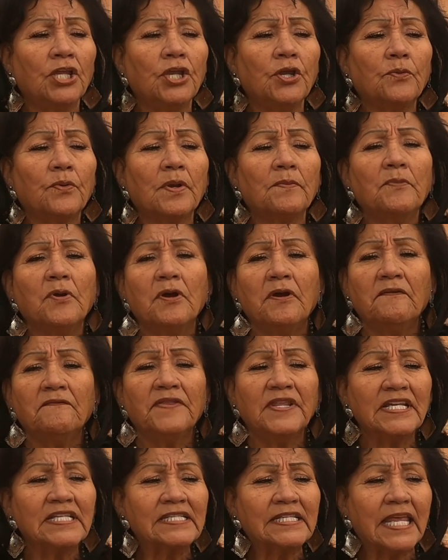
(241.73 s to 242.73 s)
You
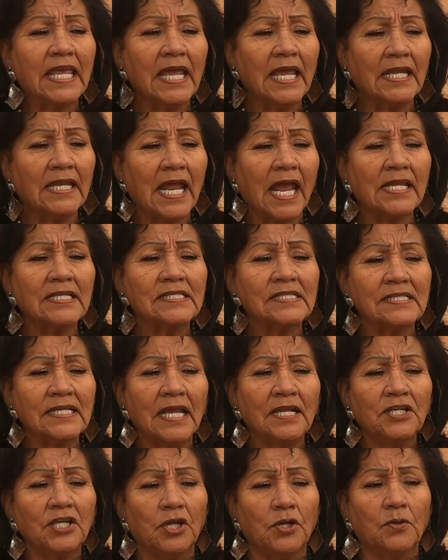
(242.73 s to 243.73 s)
remove the skin and
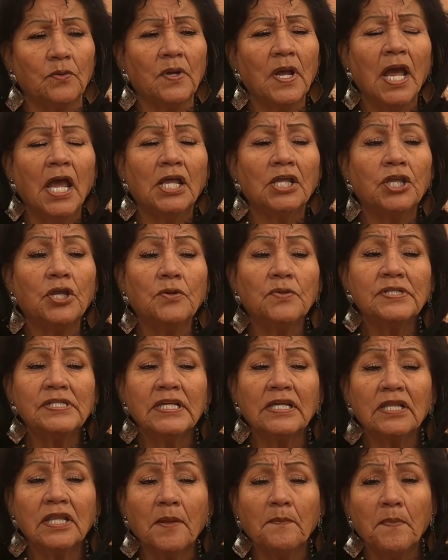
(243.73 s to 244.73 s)
sinew
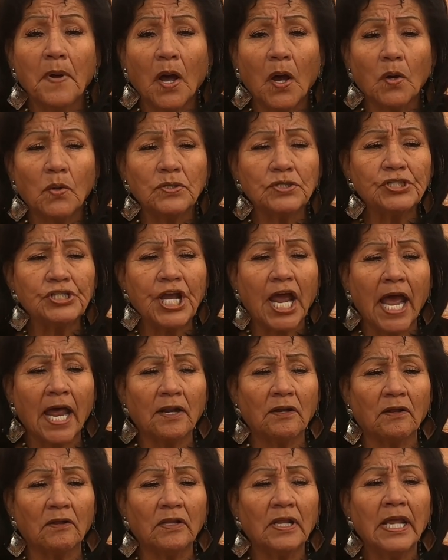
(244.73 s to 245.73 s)
using the bone
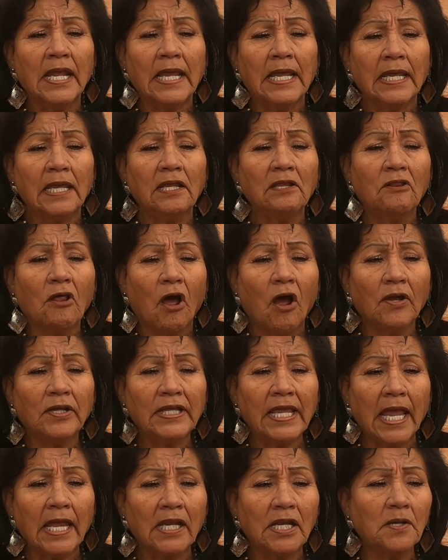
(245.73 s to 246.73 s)
channel
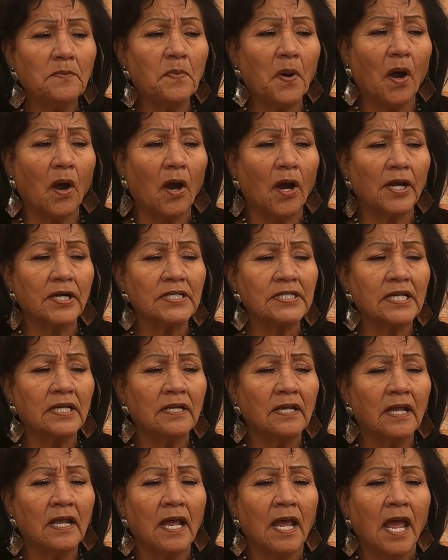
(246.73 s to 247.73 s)
elongated part.
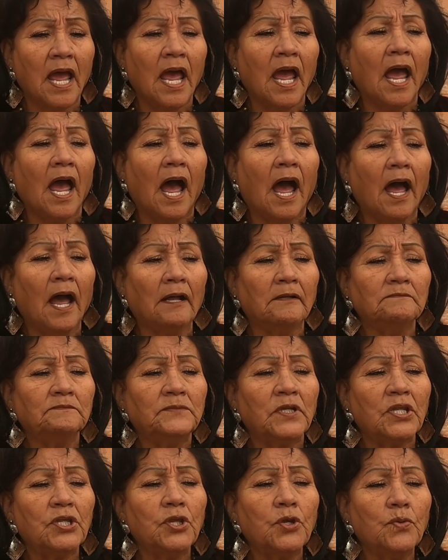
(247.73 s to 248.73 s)
Uh,
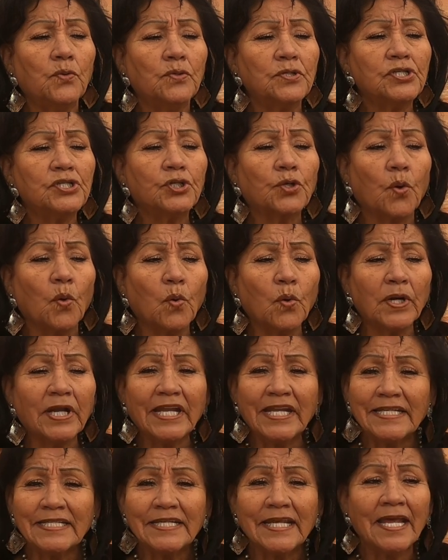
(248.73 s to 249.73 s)
you
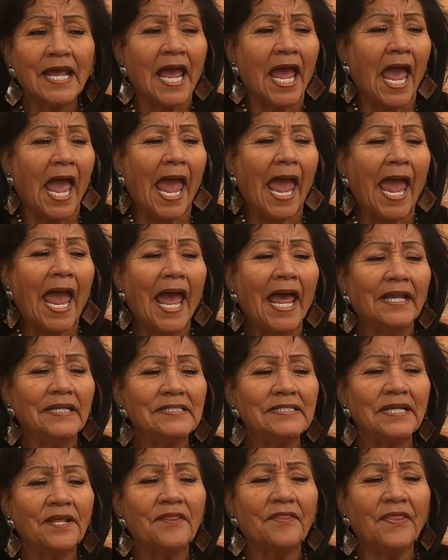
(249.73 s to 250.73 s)
scored it
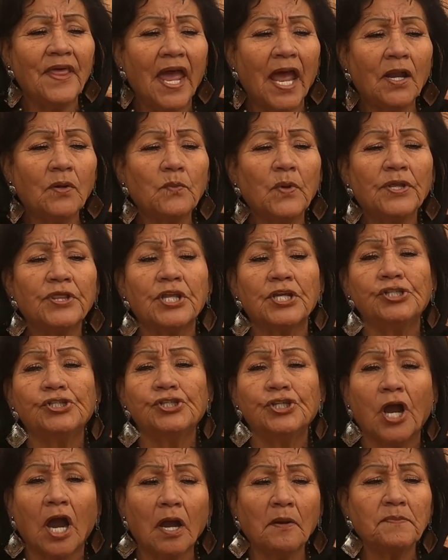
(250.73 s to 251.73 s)
and then with the
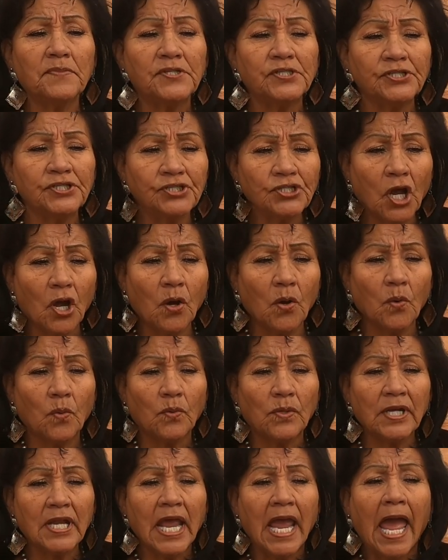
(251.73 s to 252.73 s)
sharp
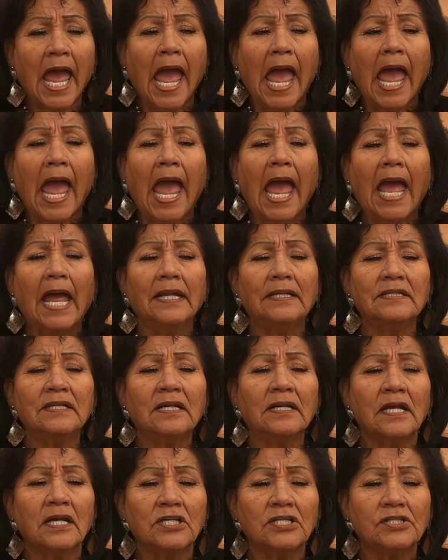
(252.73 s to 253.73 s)
stone
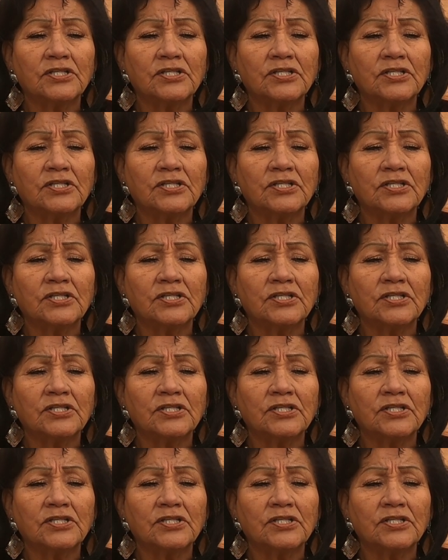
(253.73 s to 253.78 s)
and